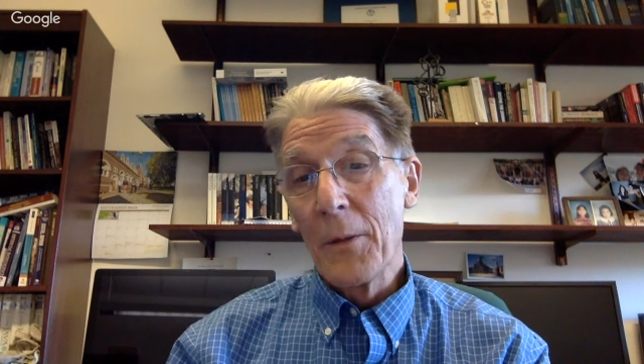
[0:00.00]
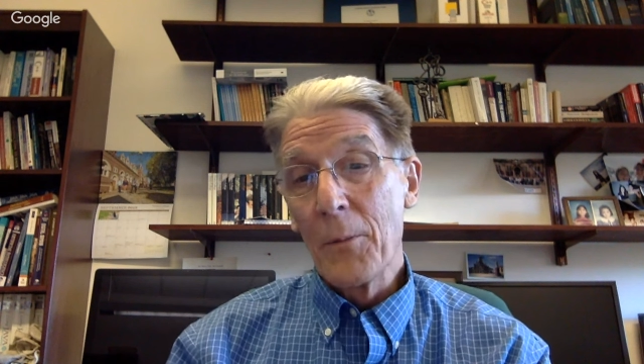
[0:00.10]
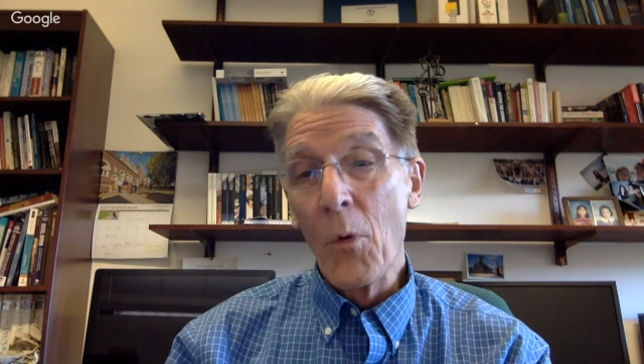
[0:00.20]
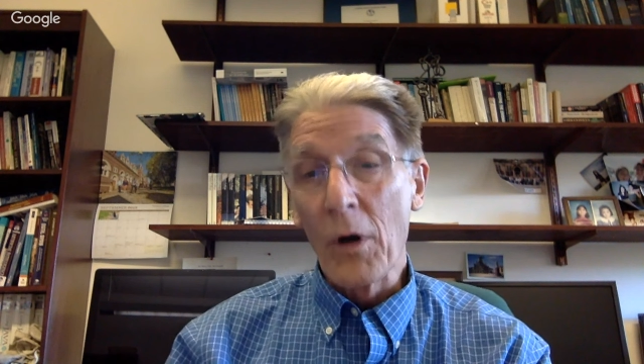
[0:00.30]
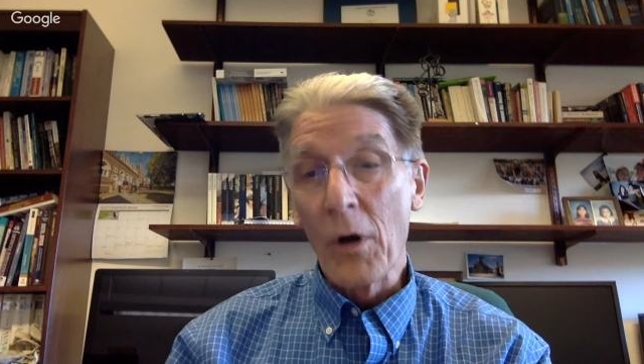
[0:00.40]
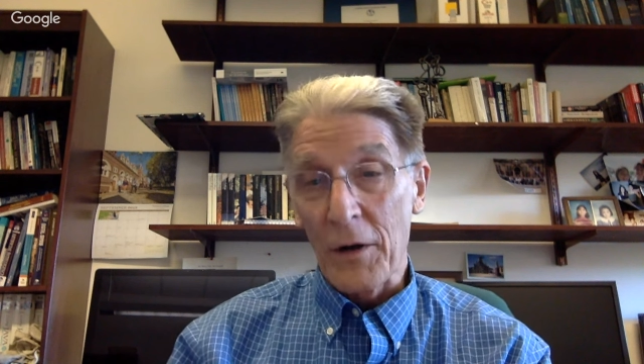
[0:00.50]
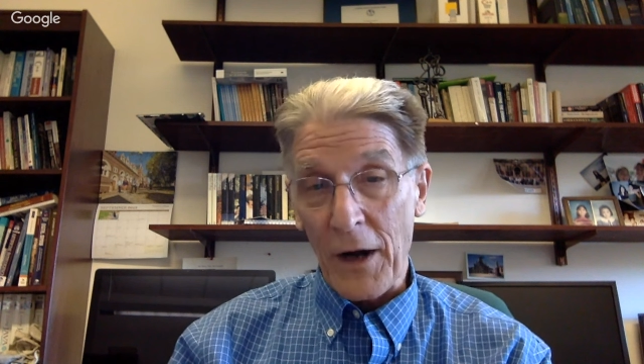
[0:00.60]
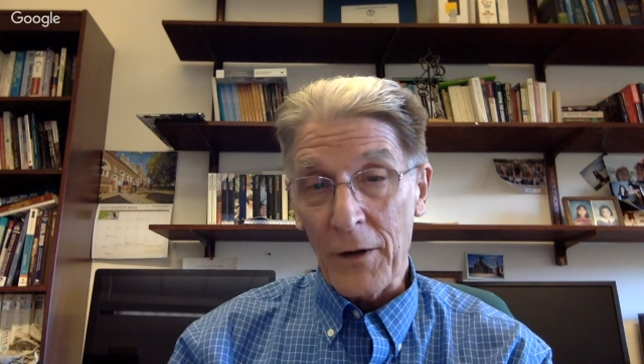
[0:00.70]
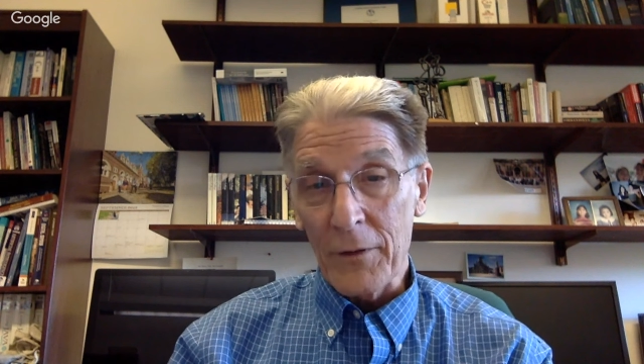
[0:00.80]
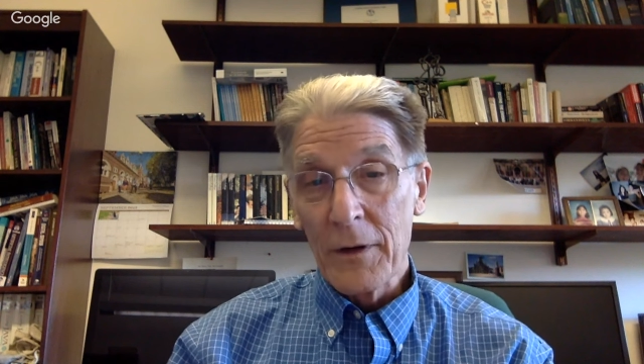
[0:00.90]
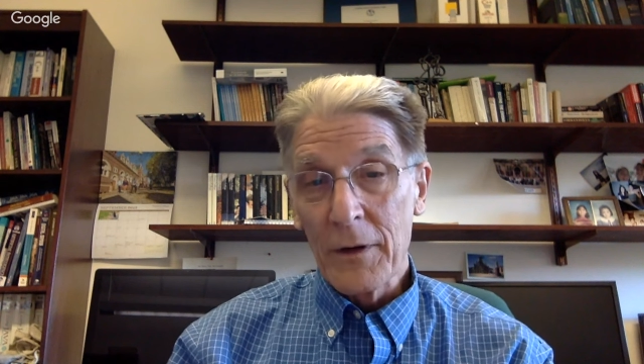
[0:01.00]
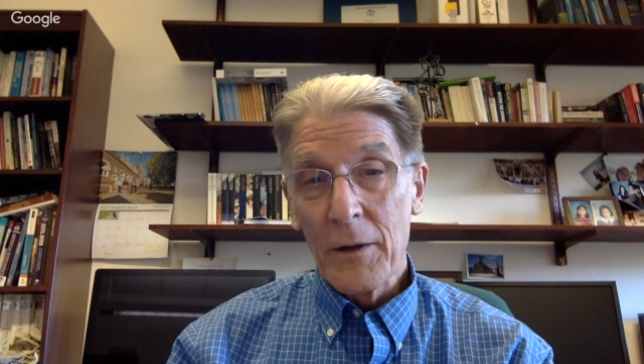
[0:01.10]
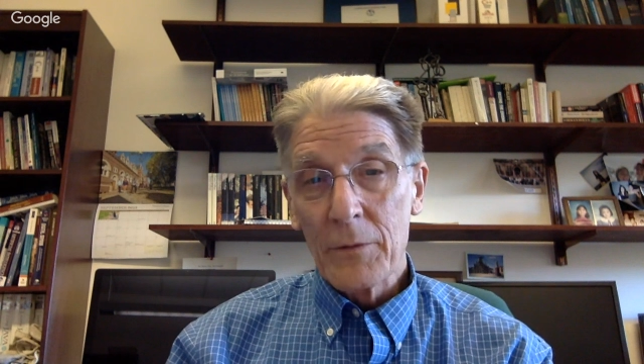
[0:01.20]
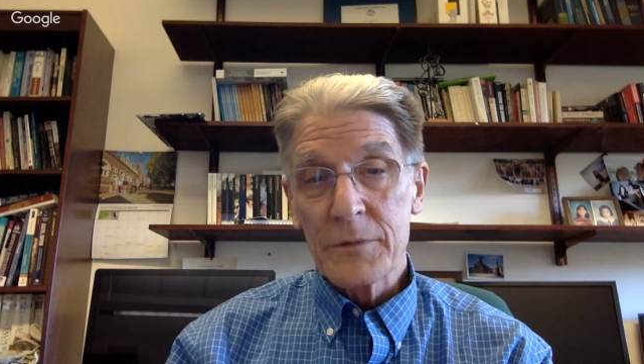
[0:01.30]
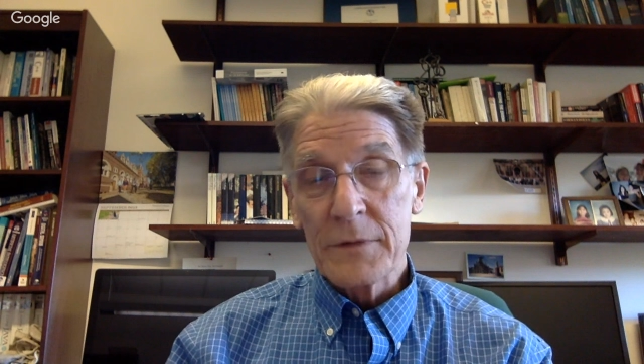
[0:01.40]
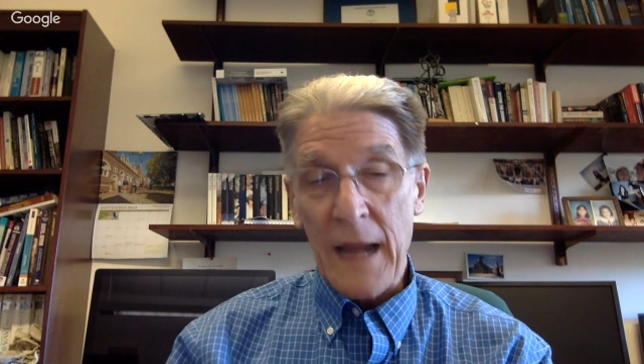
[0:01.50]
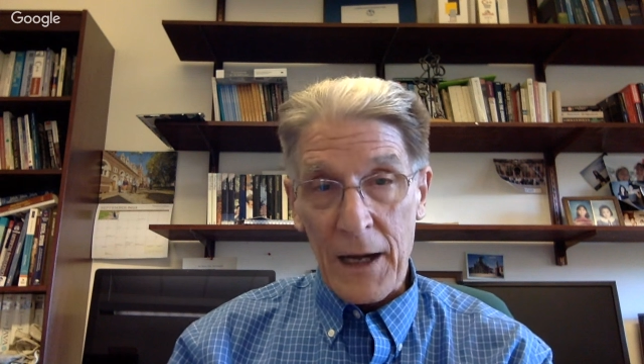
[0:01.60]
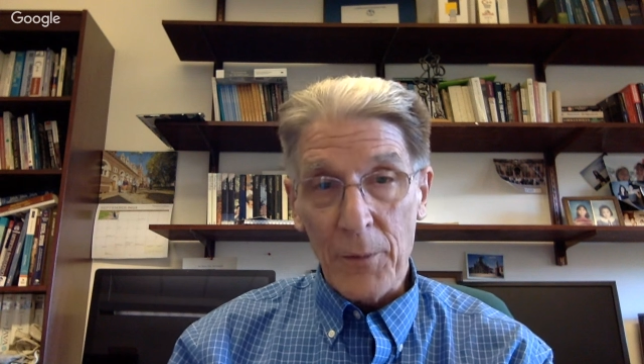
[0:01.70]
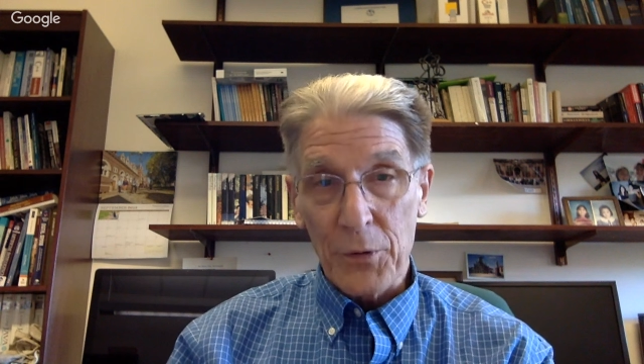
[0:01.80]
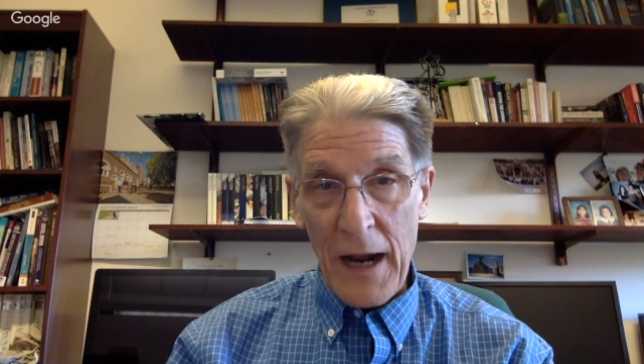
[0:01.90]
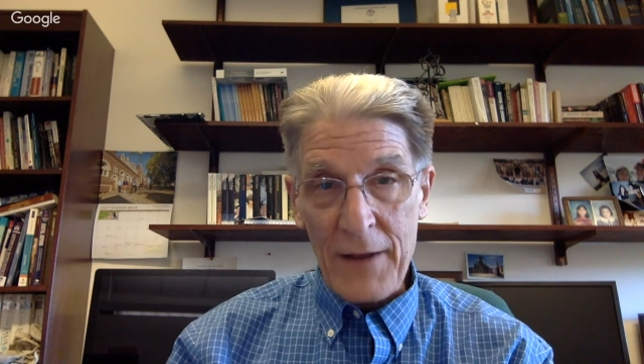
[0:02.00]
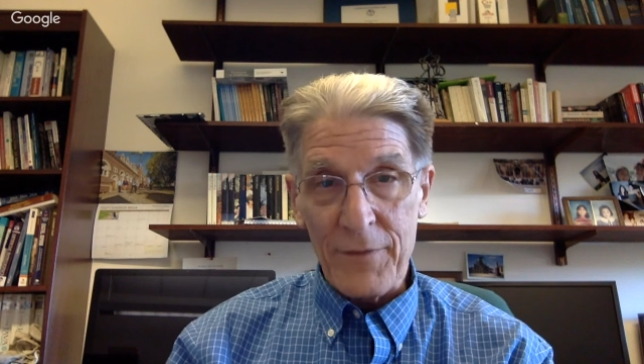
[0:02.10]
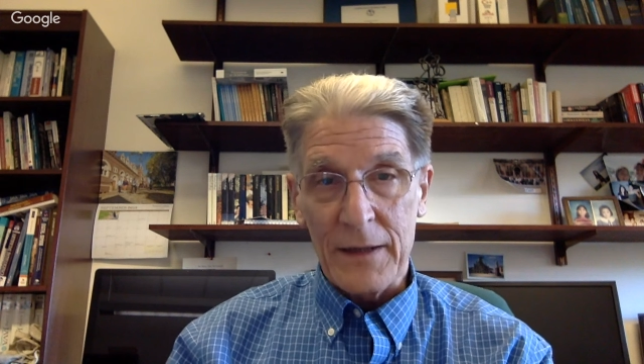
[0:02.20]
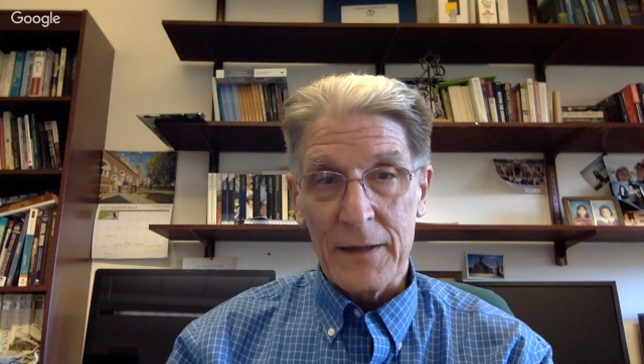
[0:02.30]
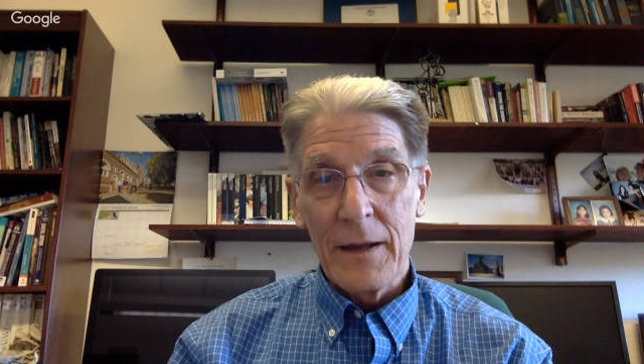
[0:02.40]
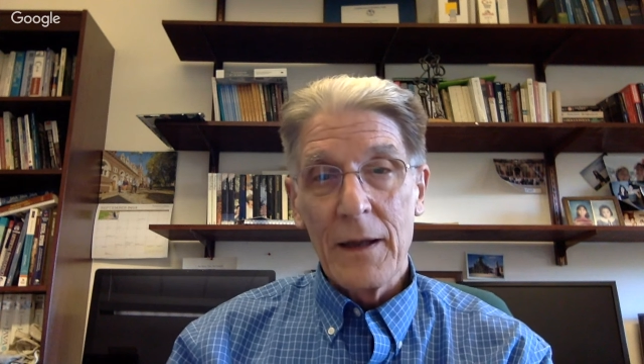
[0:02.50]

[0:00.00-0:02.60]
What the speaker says: more of our data private,